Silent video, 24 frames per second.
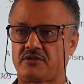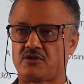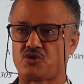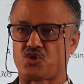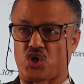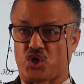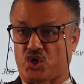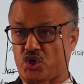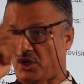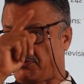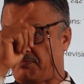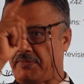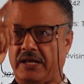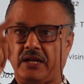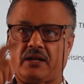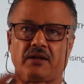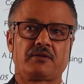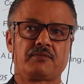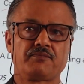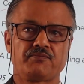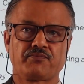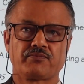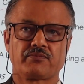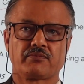Check your mail,
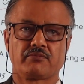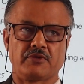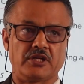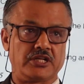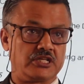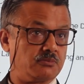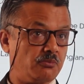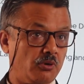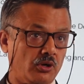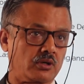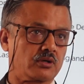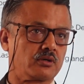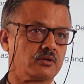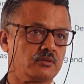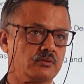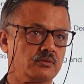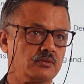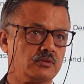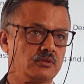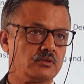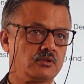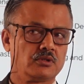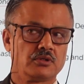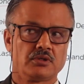there is a book.
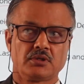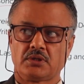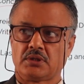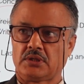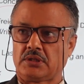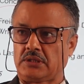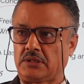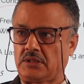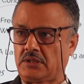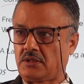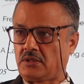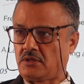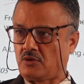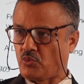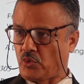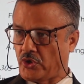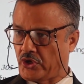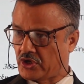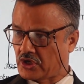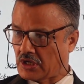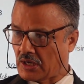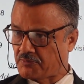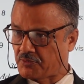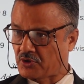When
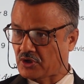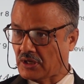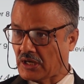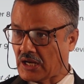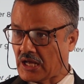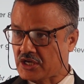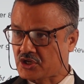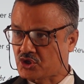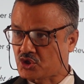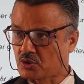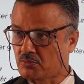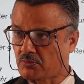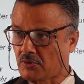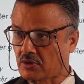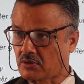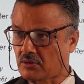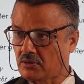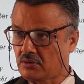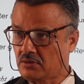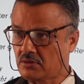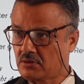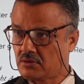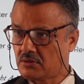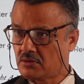you come to class tomorrow,
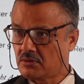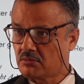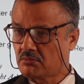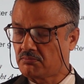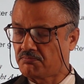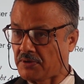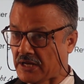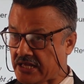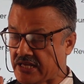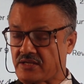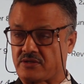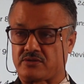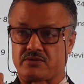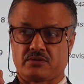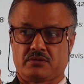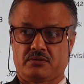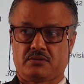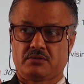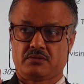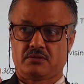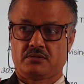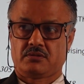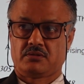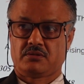please
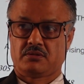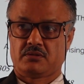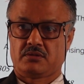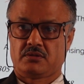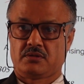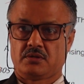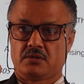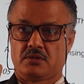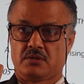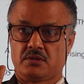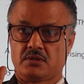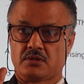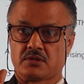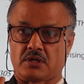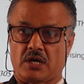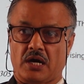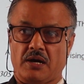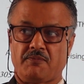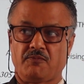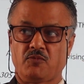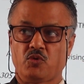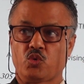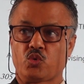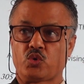
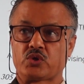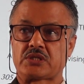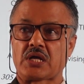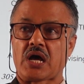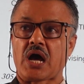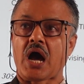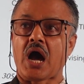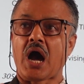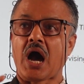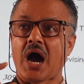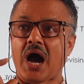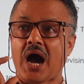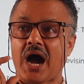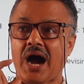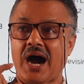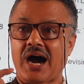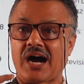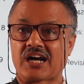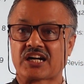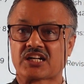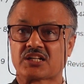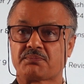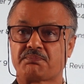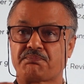come with a
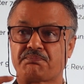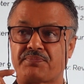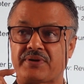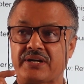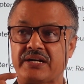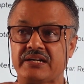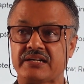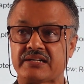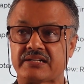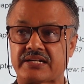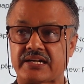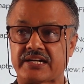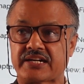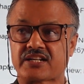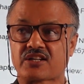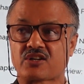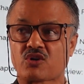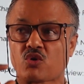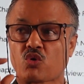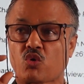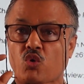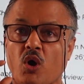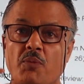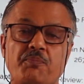hard printed
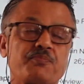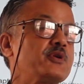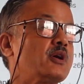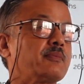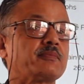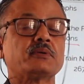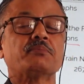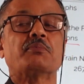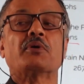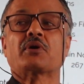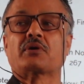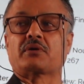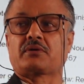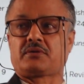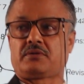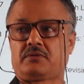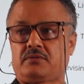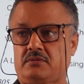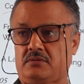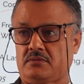copy of the book.